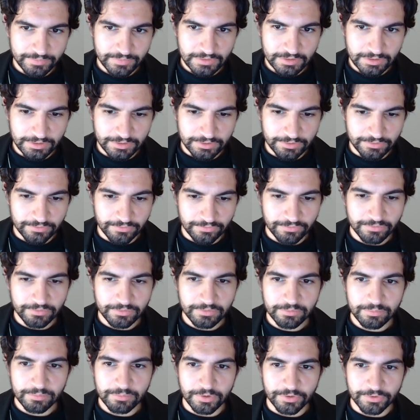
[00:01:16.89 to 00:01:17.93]
and you just
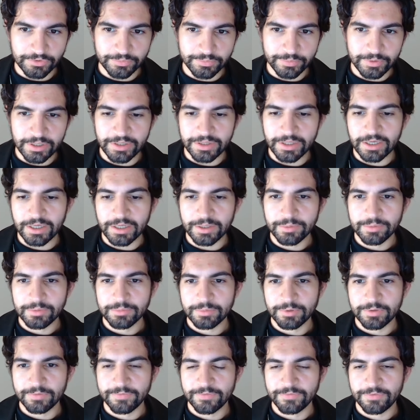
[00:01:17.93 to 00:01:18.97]
multiply that
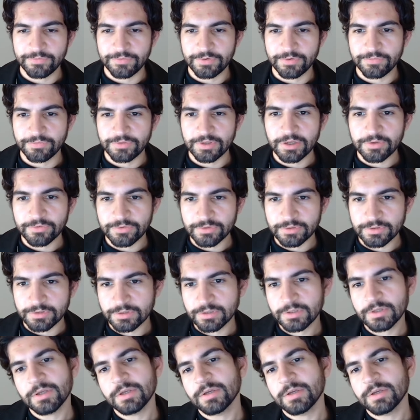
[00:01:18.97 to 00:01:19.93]
by 55,000,